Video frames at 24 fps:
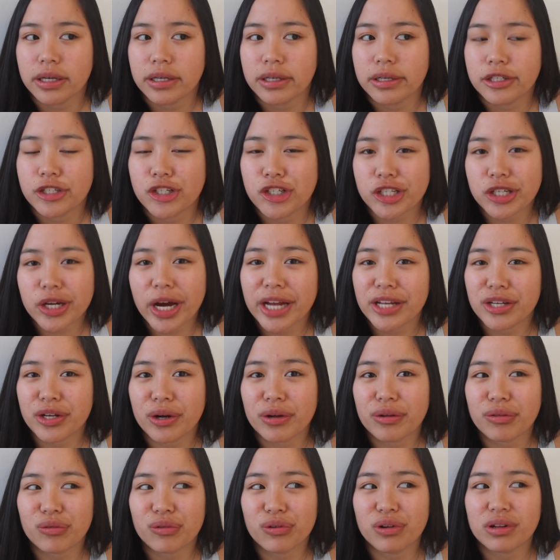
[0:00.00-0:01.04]
she had to
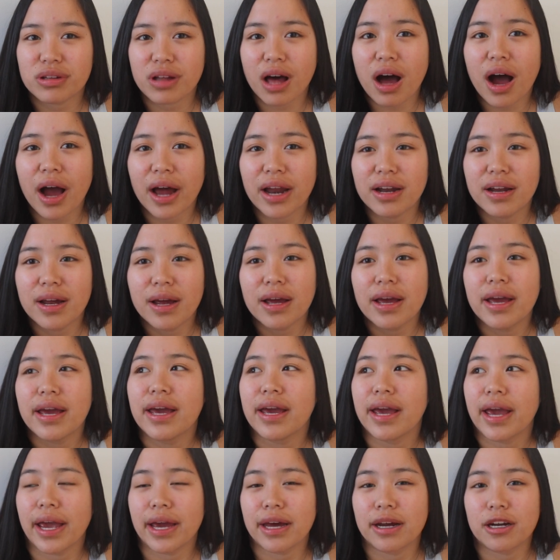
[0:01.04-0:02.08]
go through a lot,
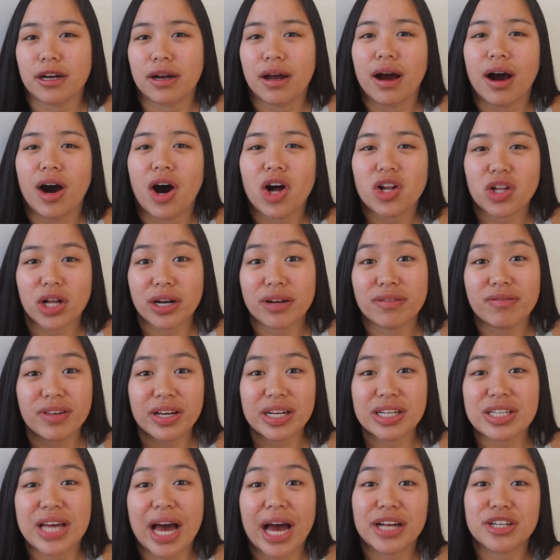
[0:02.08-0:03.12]
and a lot of
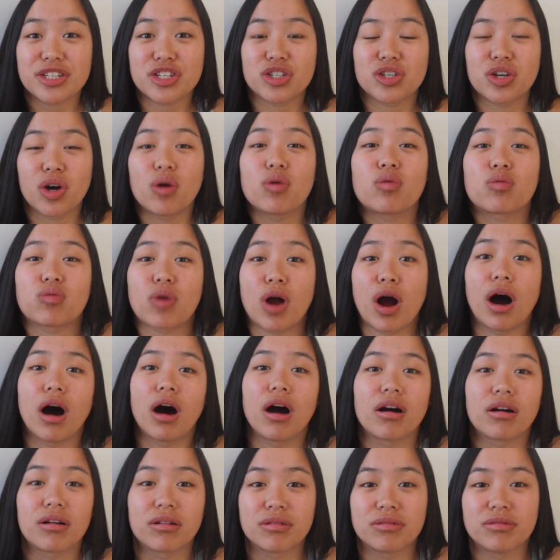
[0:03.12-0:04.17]
things had to go
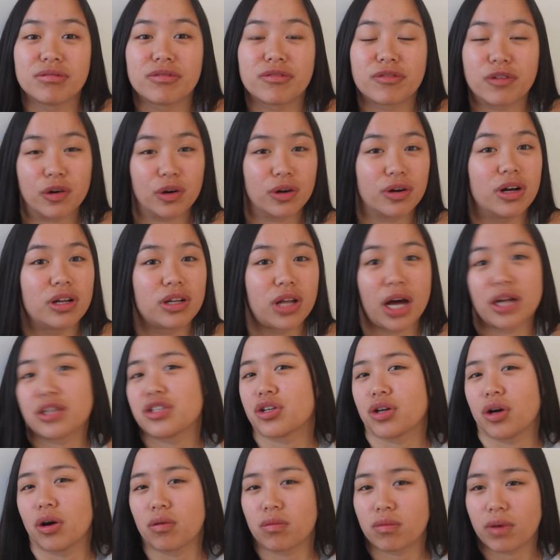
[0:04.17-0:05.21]
wrong for a lot
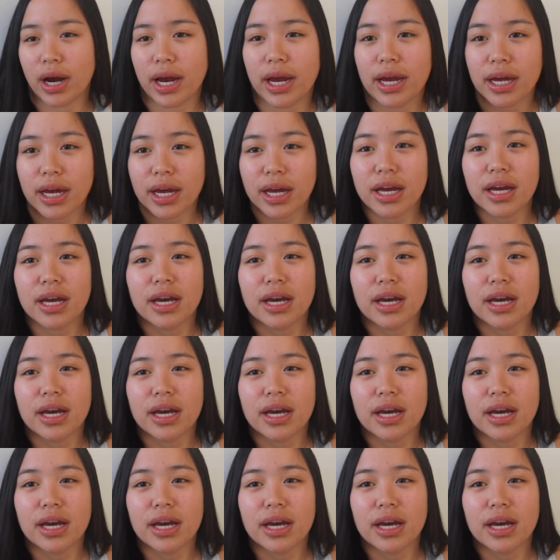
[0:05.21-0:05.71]
to go right.